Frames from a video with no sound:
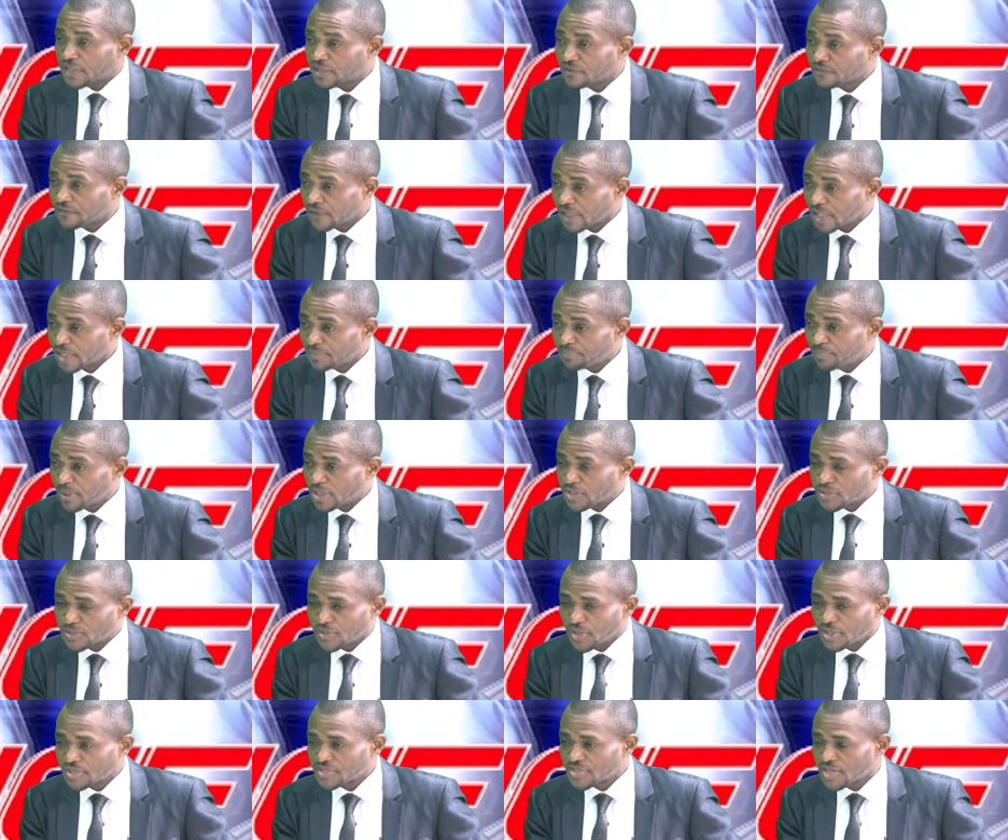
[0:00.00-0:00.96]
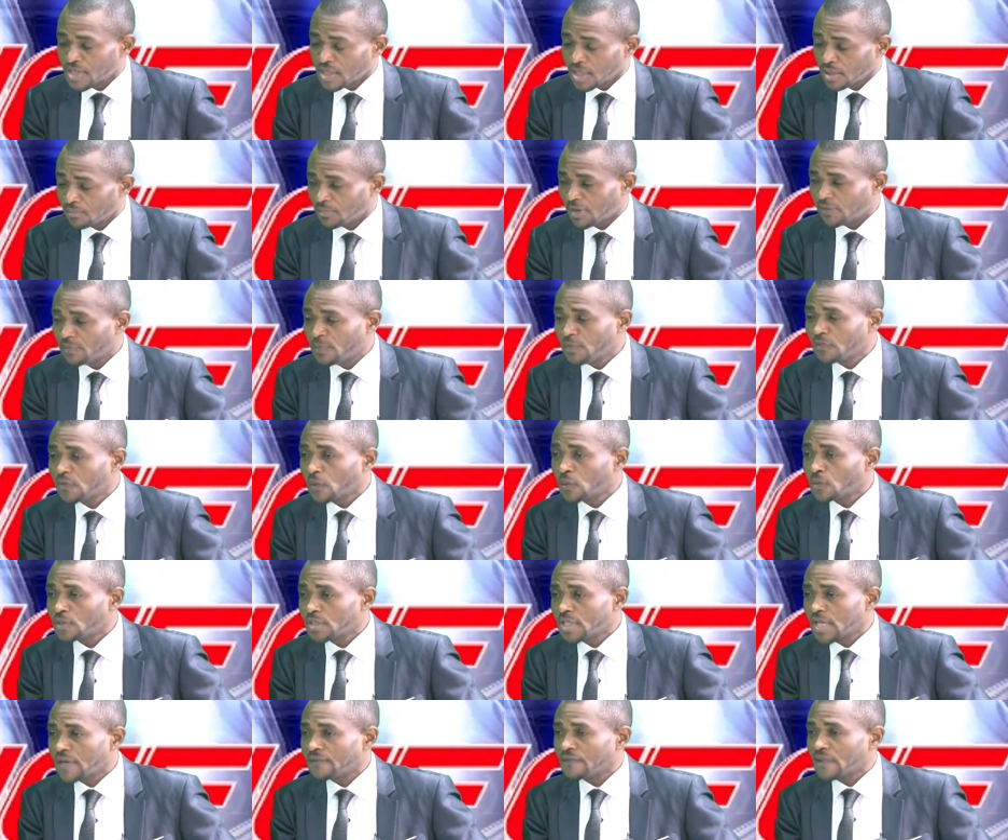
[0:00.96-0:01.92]
very pertinent. But before
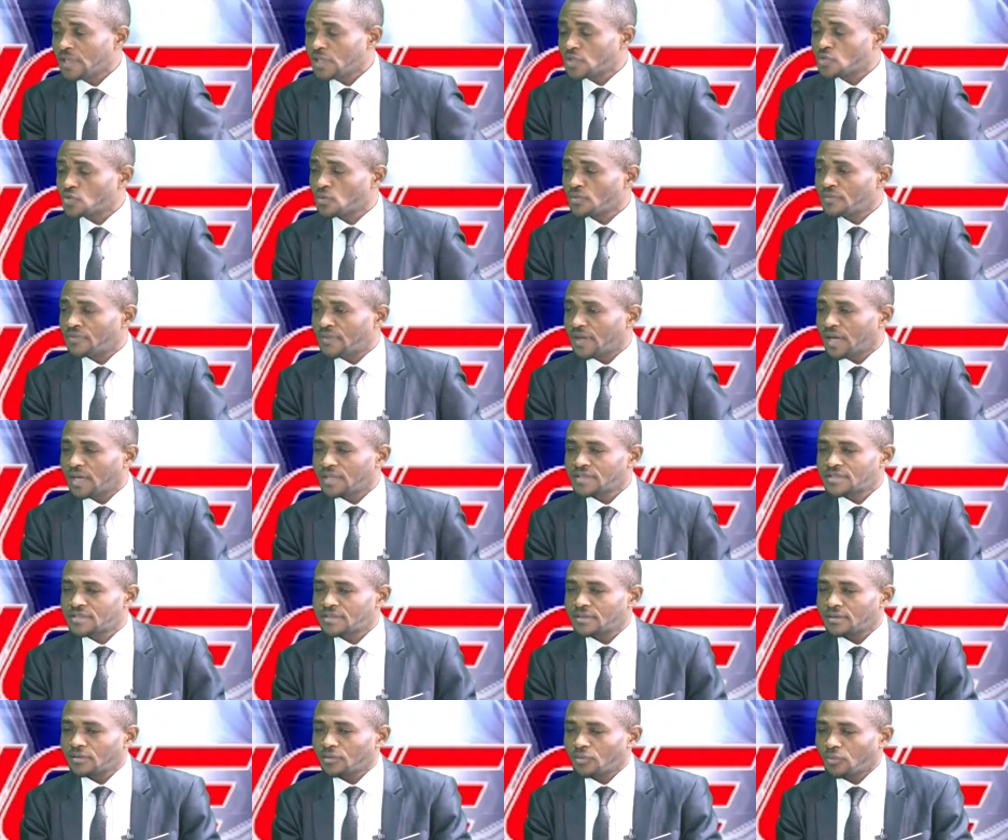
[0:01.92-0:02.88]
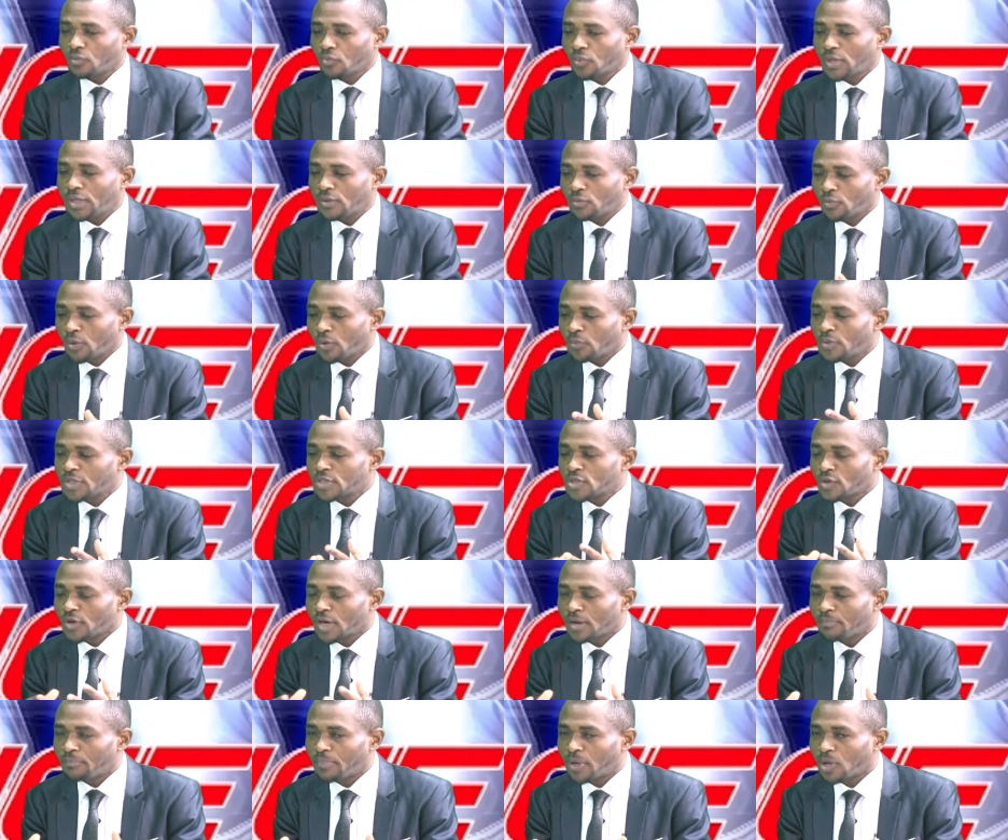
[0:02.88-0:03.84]
we dive into that, when we
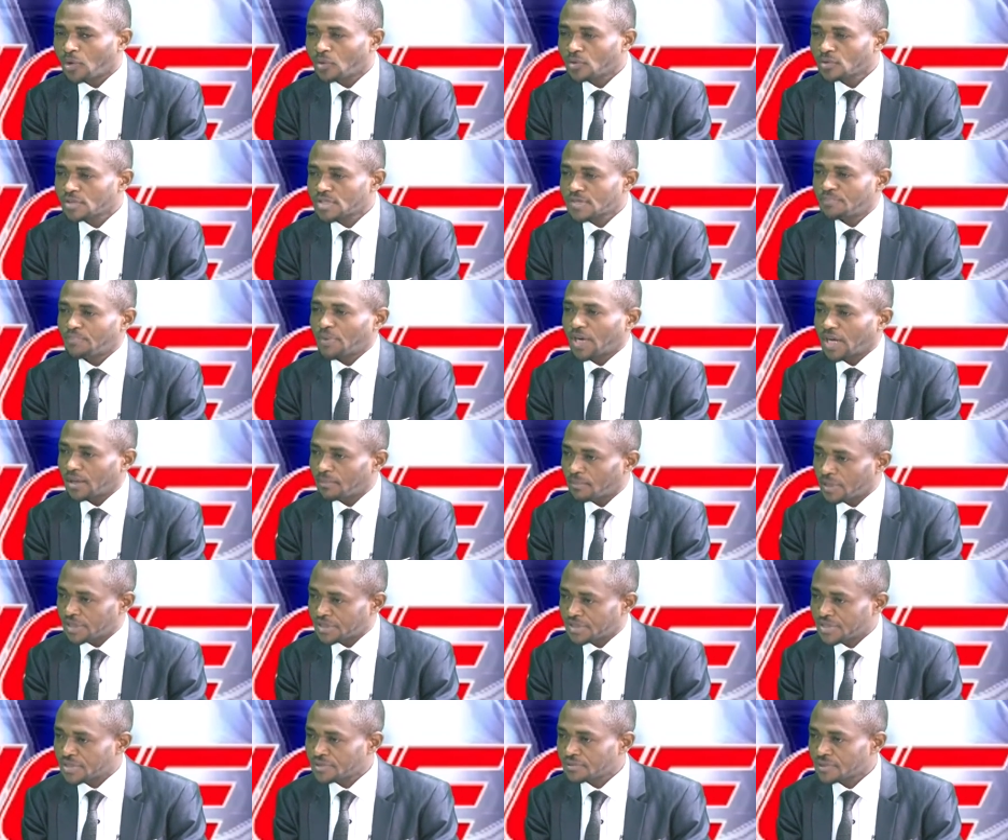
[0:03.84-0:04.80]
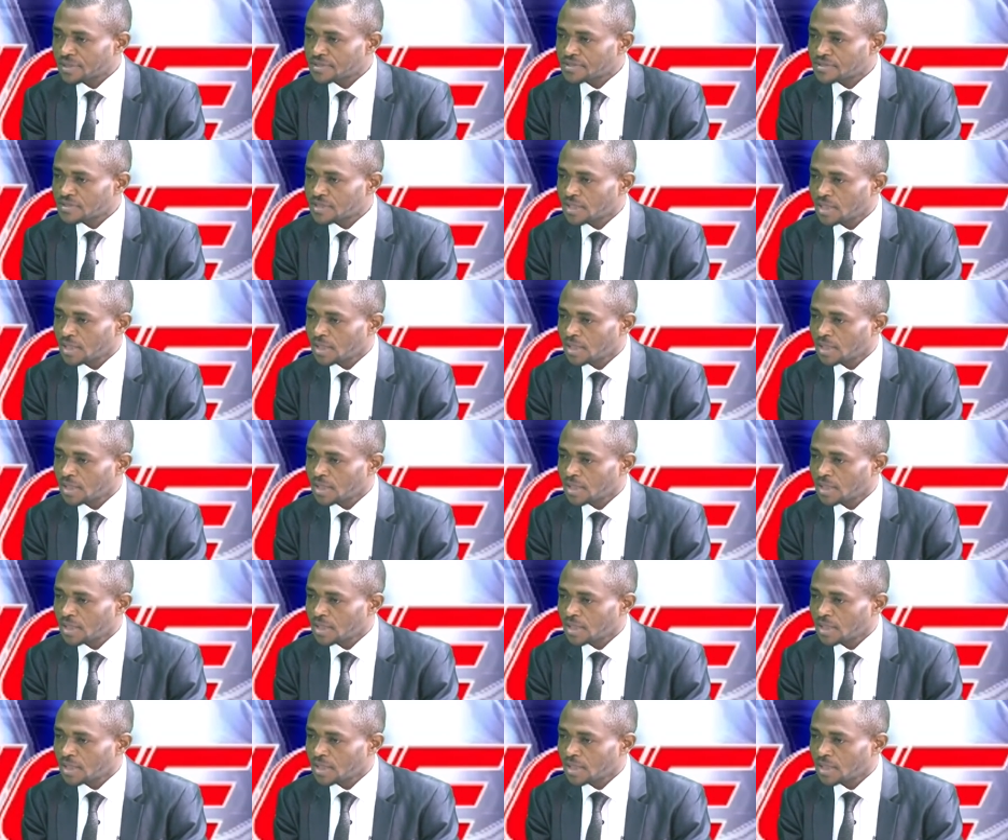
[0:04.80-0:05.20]
talk about parliamentarians,